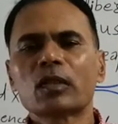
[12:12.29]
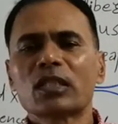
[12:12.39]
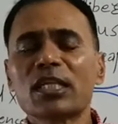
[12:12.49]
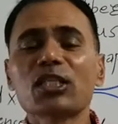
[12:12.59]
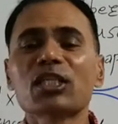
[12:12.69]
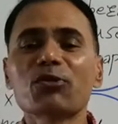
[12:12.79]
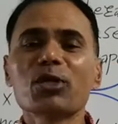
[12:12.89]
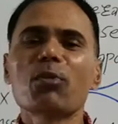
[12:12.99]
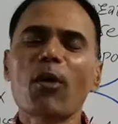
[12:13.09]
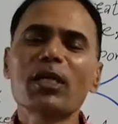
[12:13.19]
sensitive
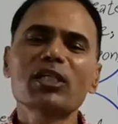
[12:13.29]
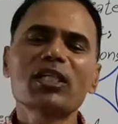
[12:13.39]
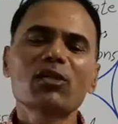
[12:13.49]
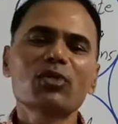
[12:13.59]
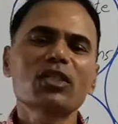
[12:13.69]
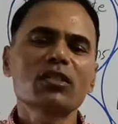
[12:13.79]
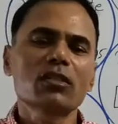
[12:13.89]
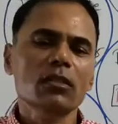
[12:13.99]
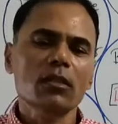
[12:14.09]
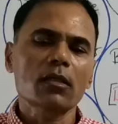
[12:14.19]
information, which
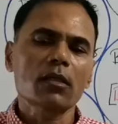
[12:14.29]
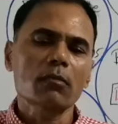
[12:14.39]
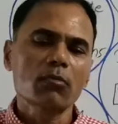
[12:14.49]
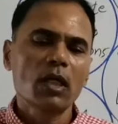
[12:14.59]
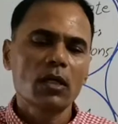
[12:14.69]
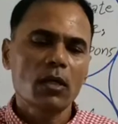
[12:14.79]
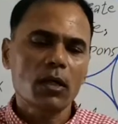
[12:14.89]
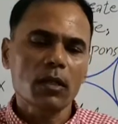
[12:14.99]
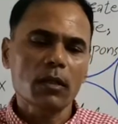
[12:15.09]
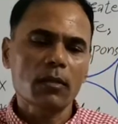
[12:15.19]
is
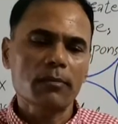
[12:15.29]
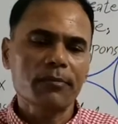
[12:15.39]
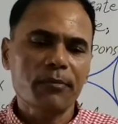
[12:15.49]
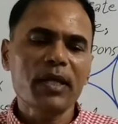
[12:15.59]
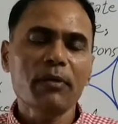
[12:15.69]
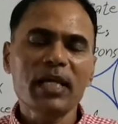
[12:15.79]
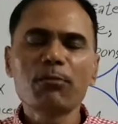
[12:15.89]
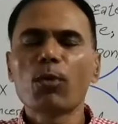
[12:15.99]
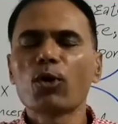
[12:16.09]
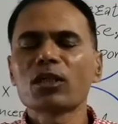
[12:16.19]
very
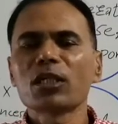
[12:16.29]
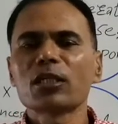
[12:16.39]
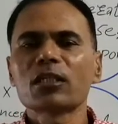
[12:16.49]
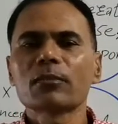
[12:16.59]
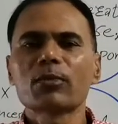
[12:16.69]
important